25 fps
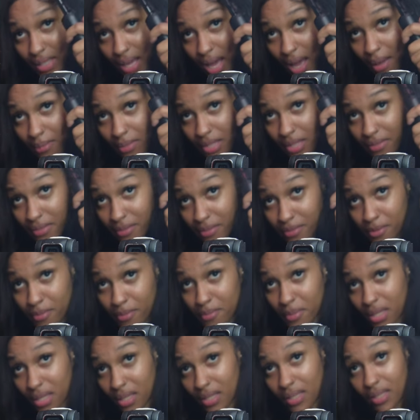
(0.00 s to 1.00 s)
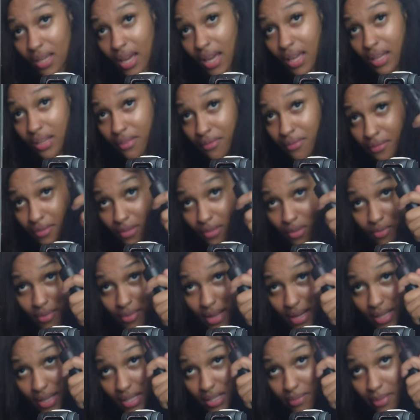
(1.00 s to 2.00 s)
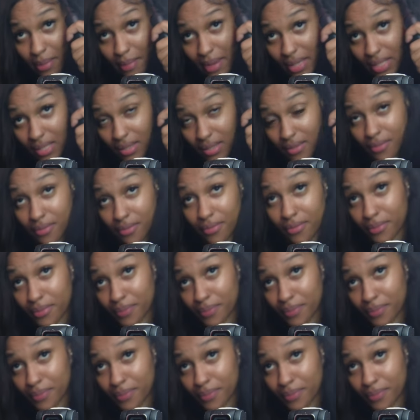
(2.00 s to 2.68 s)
I'm living for me. I ain't living for nobody else but myself.